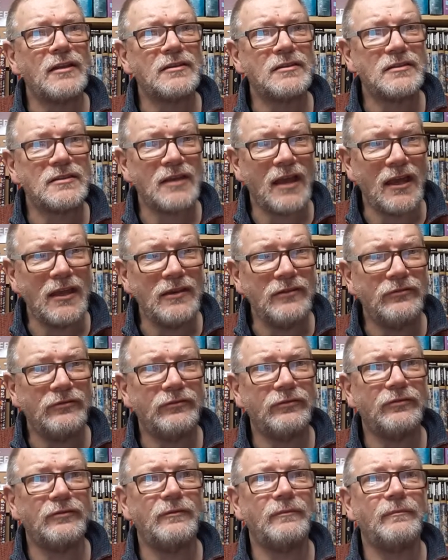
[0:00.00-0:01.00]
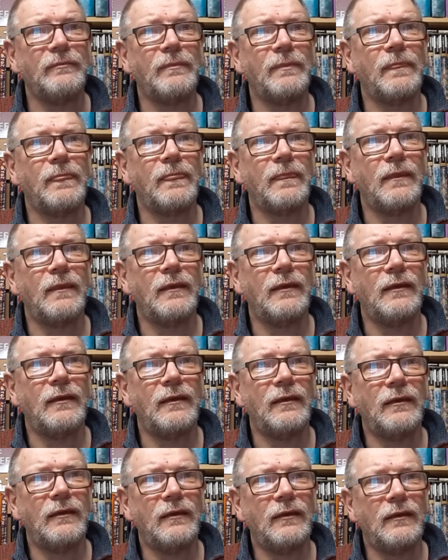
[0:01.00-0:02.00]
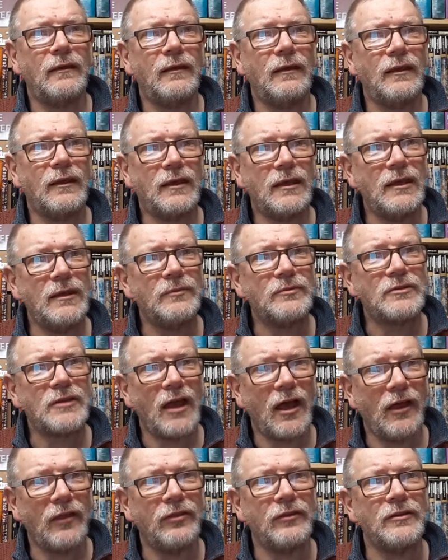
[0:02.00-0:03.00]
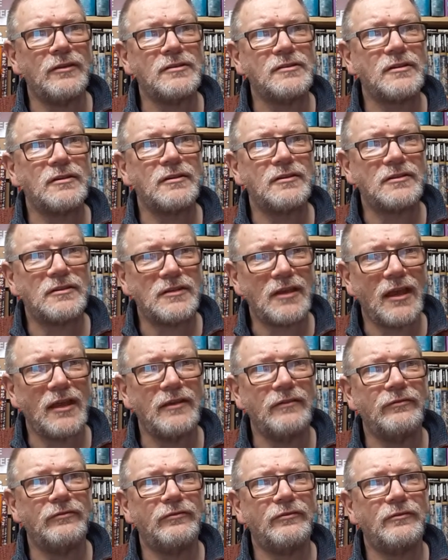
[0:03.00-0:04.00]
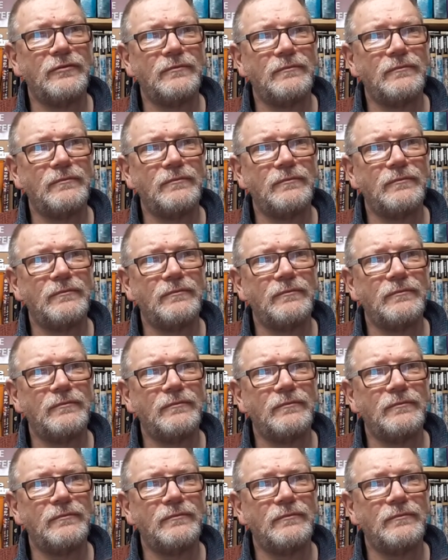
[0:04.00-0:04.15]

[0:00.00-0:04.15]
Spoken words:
safe. It keeps others safe.